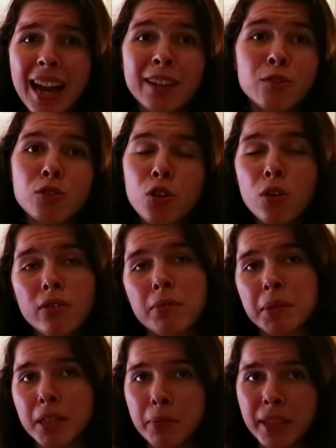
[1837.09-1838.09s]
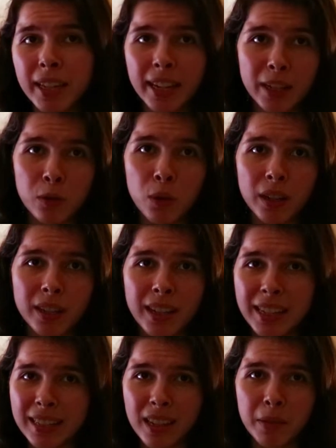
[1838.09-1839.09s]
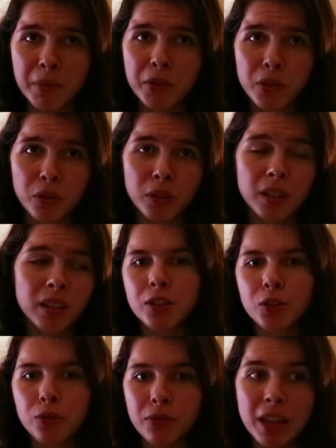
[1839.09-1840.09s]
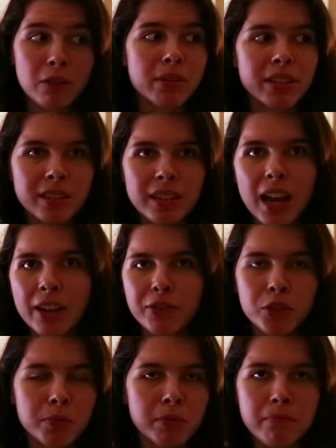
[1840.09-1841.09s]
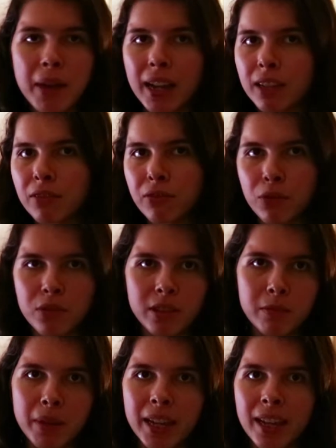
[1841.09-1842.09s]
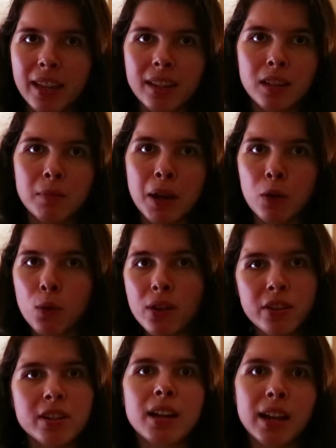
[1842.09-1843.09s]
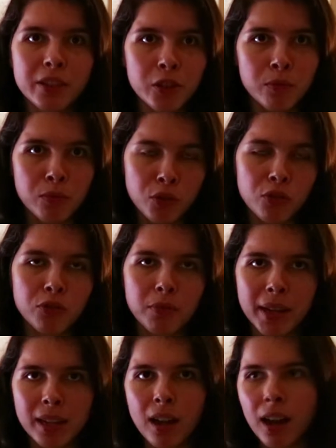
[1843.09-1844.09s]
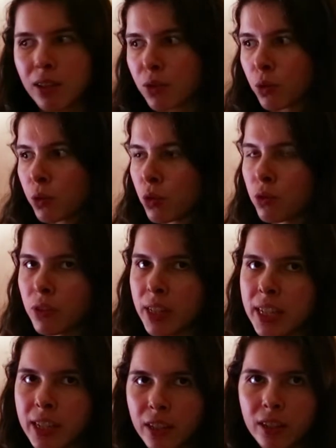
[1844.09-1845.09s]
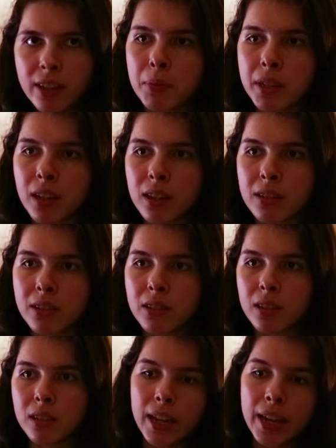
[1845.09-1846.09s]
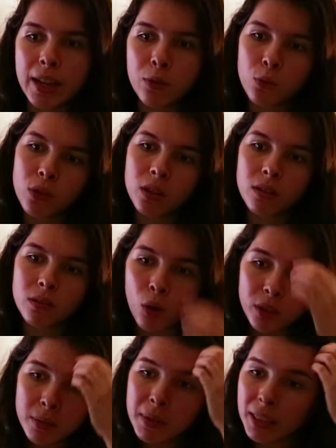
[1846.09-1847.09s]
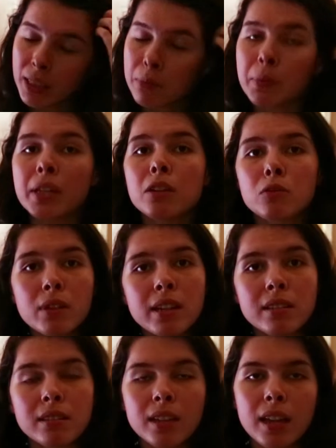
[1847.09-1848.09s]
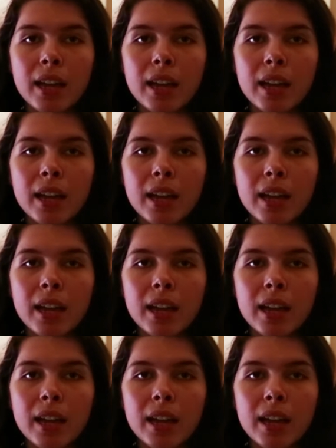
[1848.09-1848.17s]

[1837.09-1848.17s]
I don't know if I'm going to be getting one anytime soon. So for that reason, I've just been back and forth in my head about whether or not to move my consoles over here because it would ultimately be a risk.